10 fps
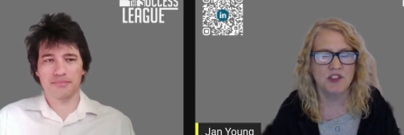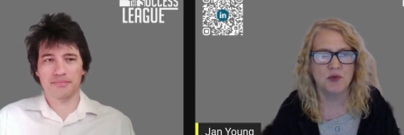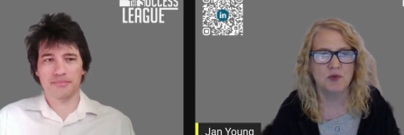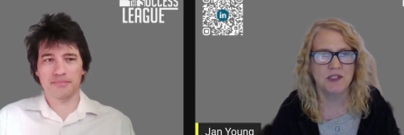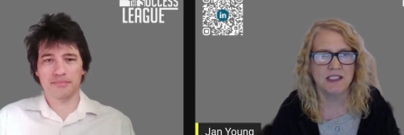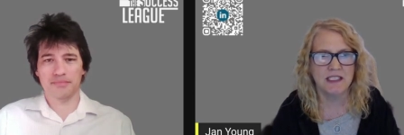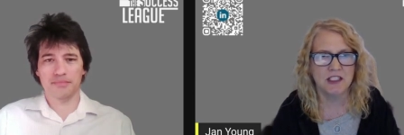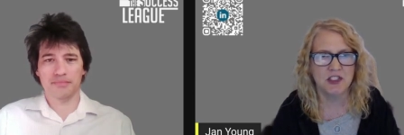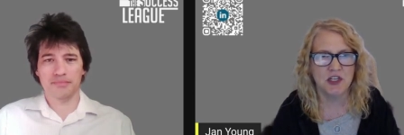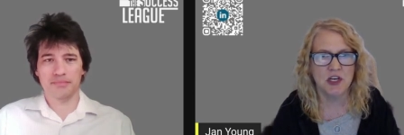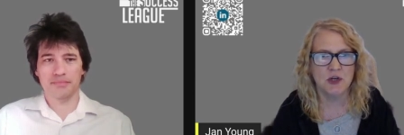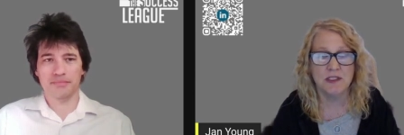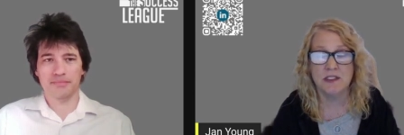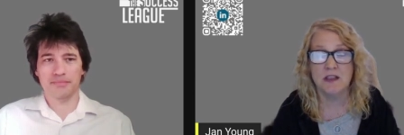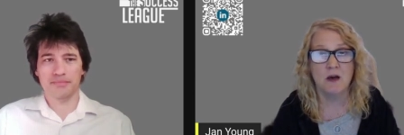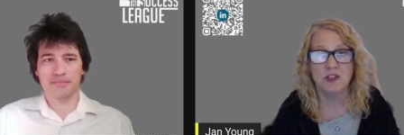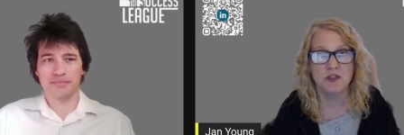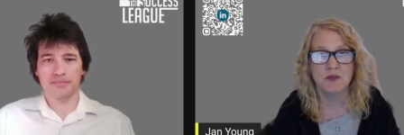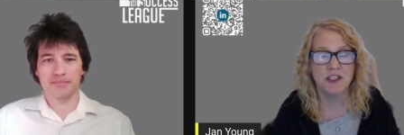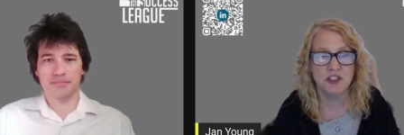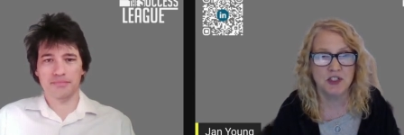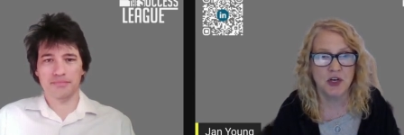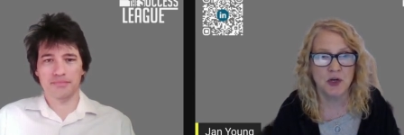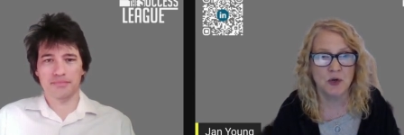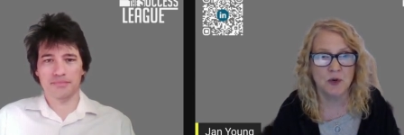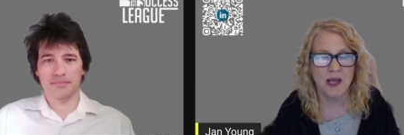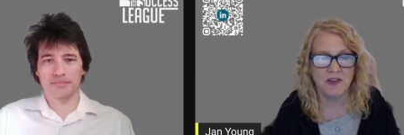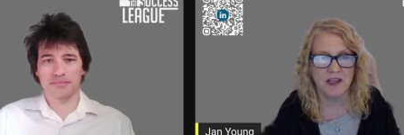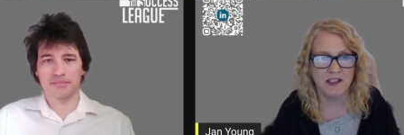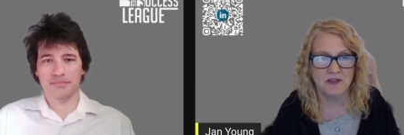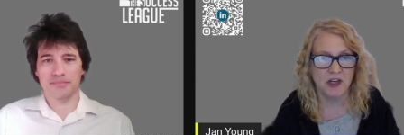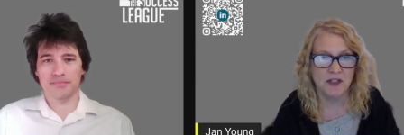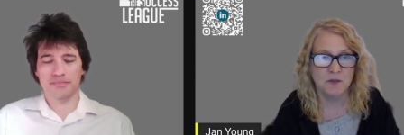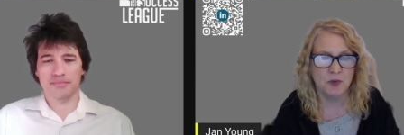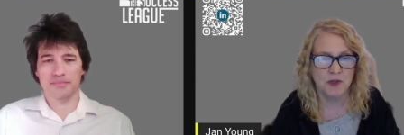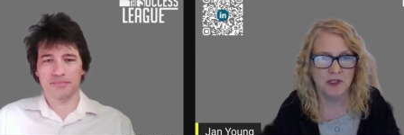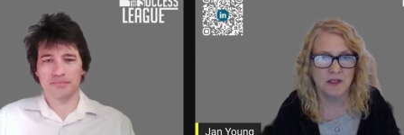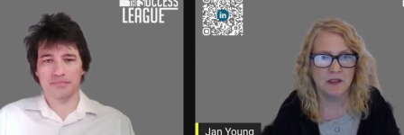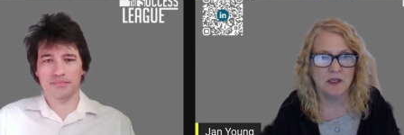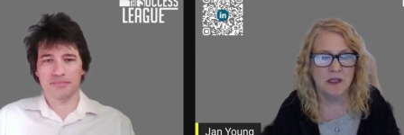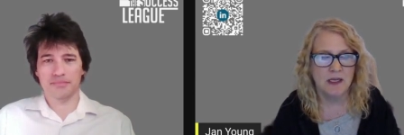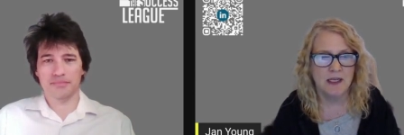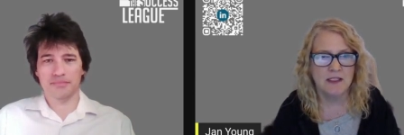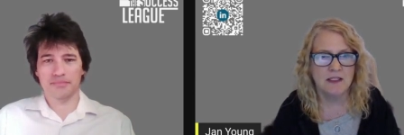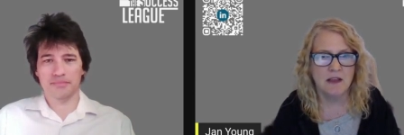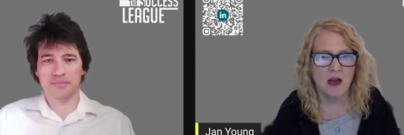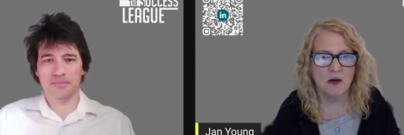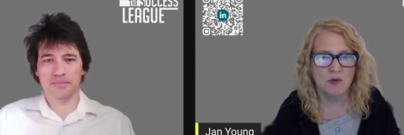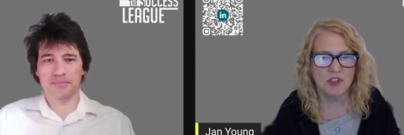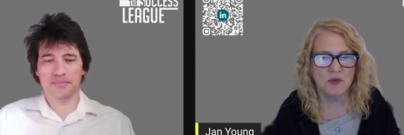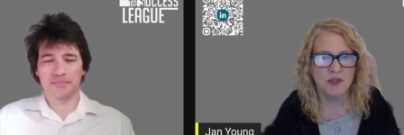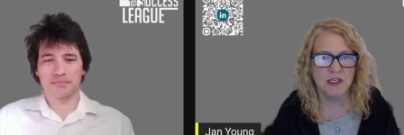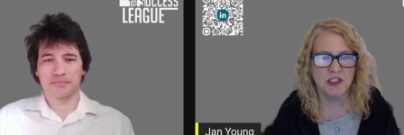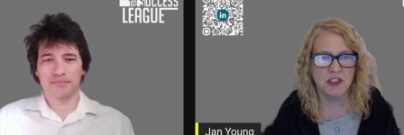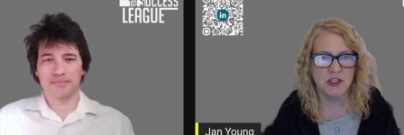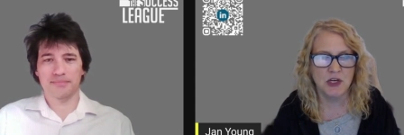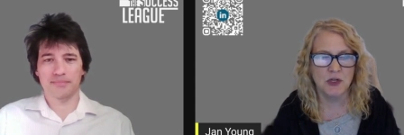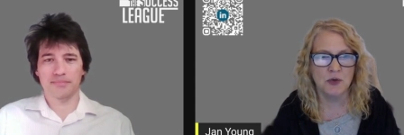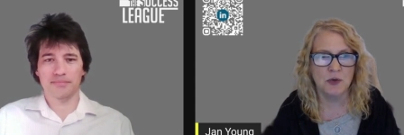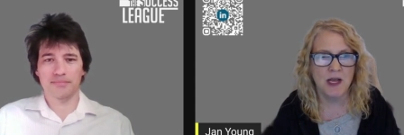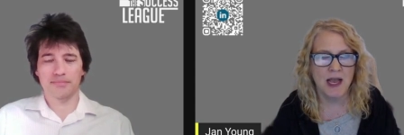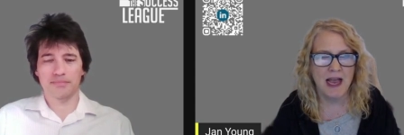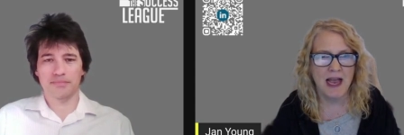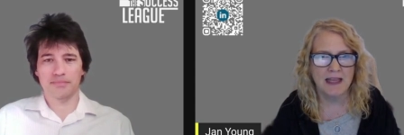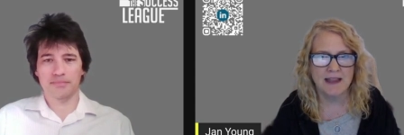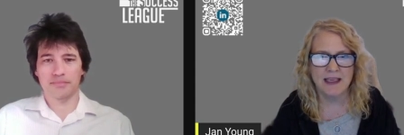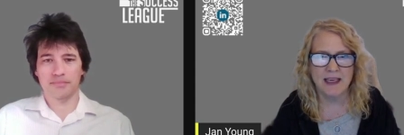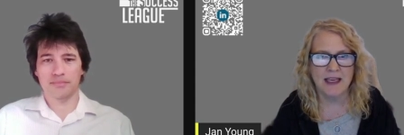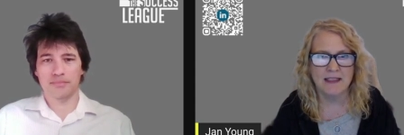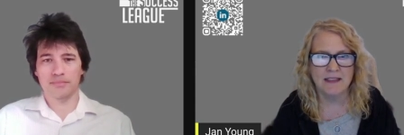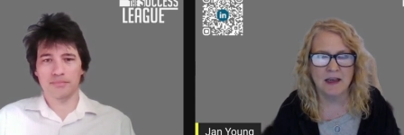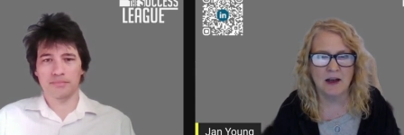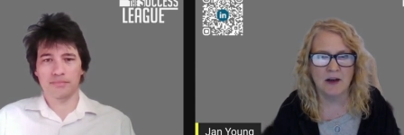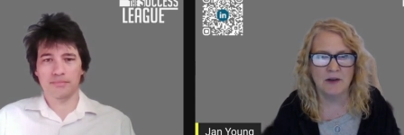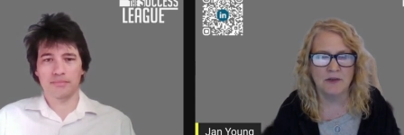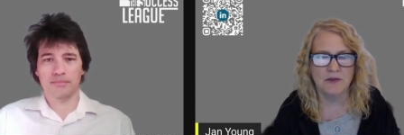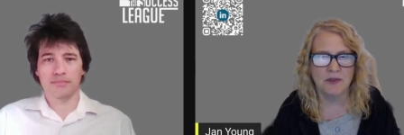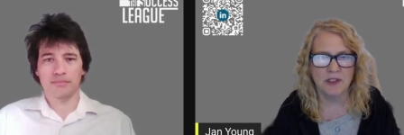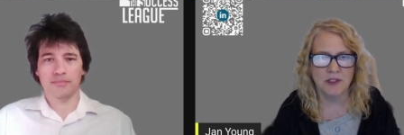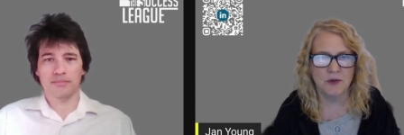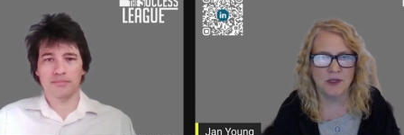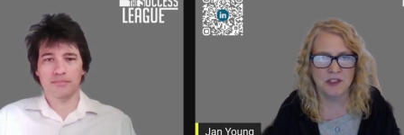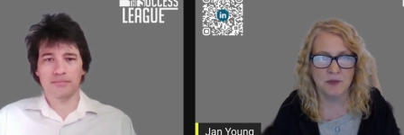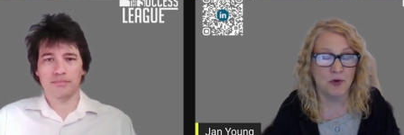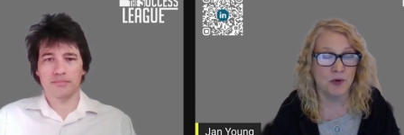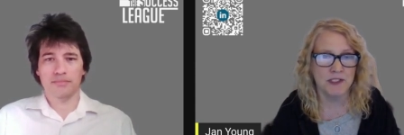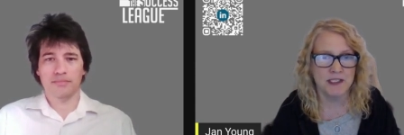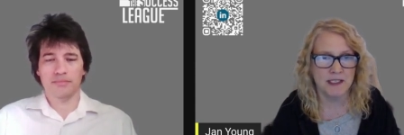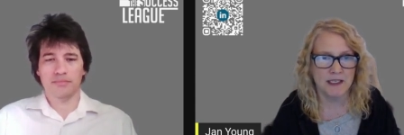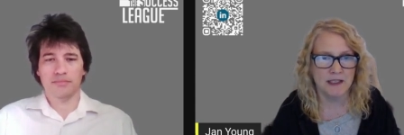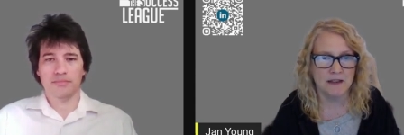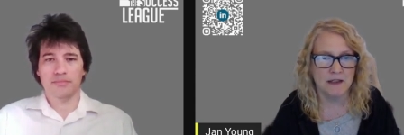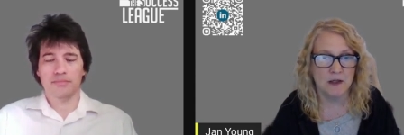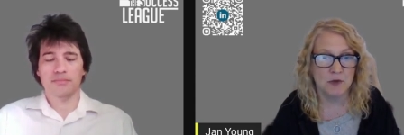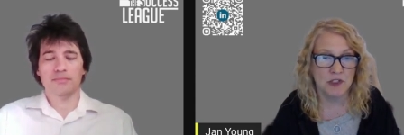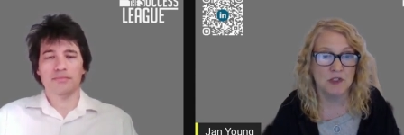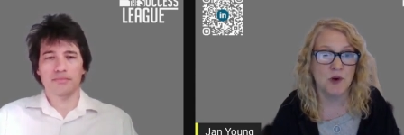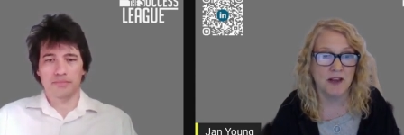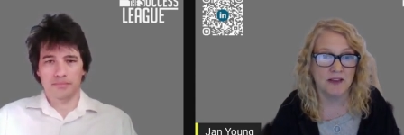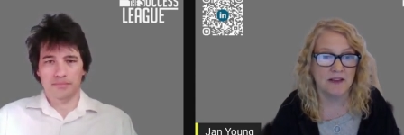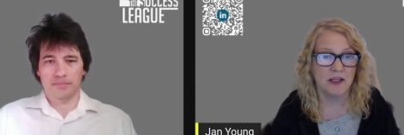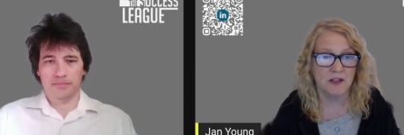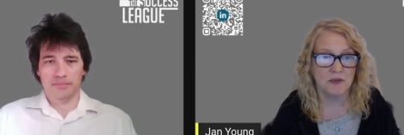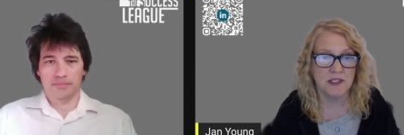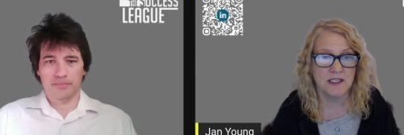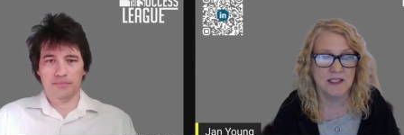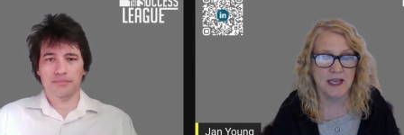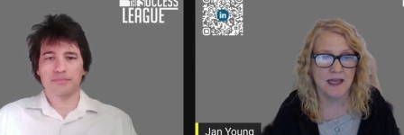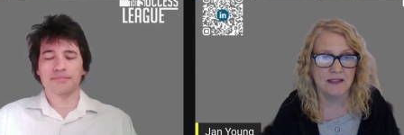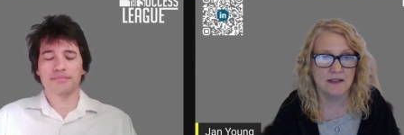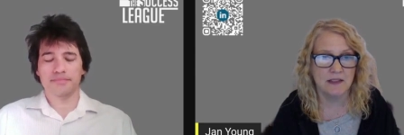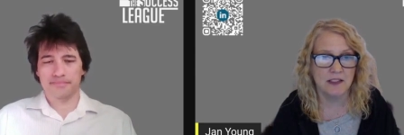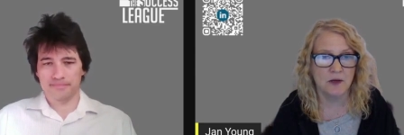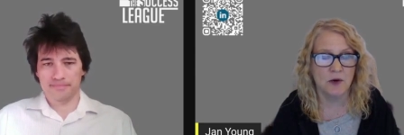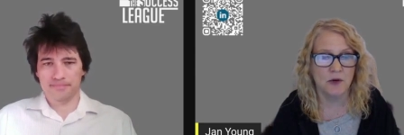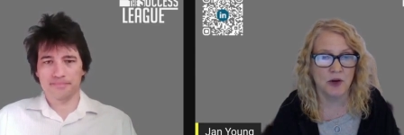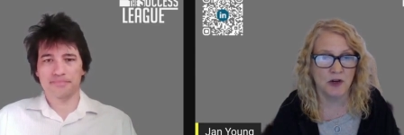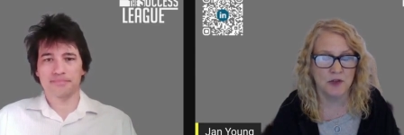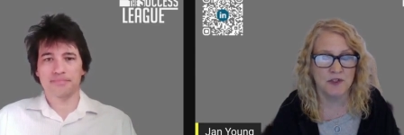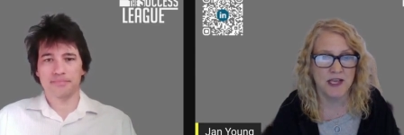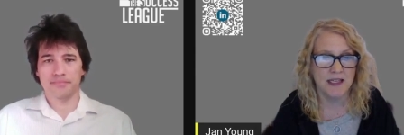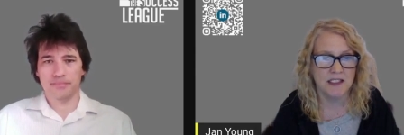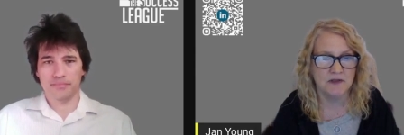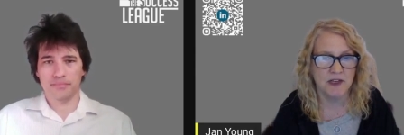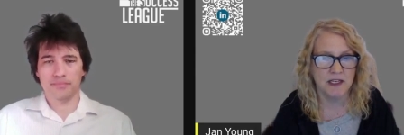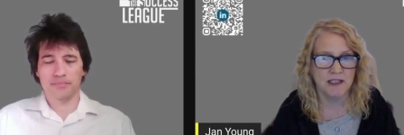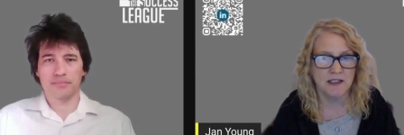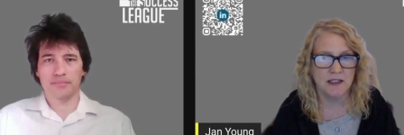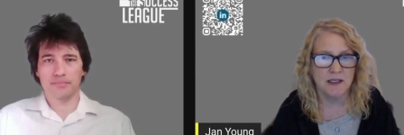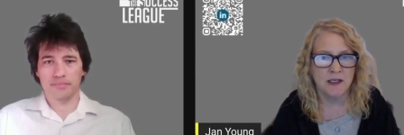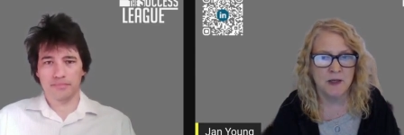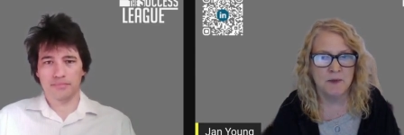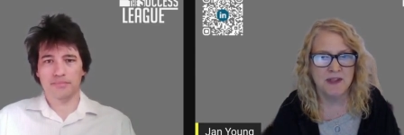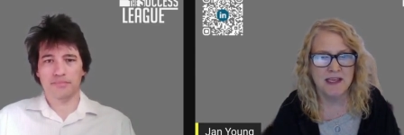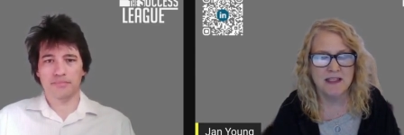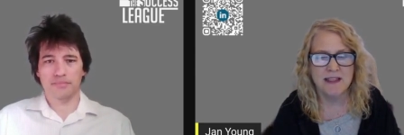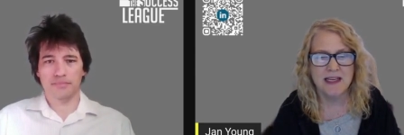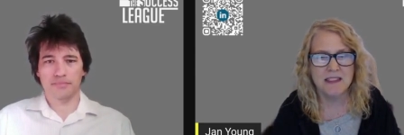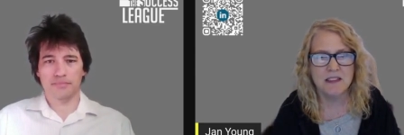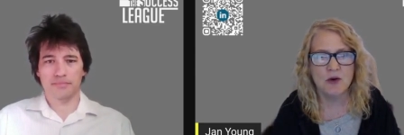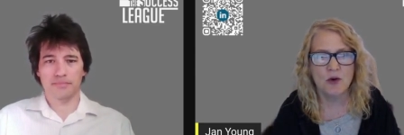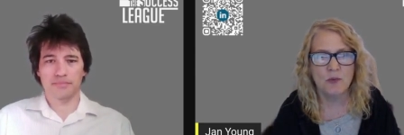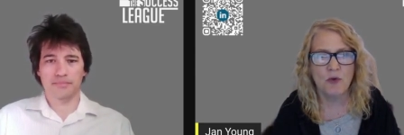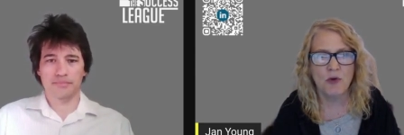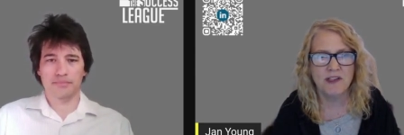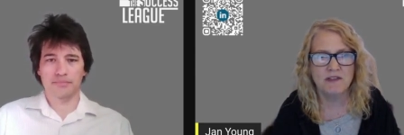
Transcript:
Speaker 1: you really need to know. It's not what you need to know at the end of onboarding. It's not what you need to know at the end of, a support ticket, which is why then they use CSAT, are you satisfied? But that's the whole point of a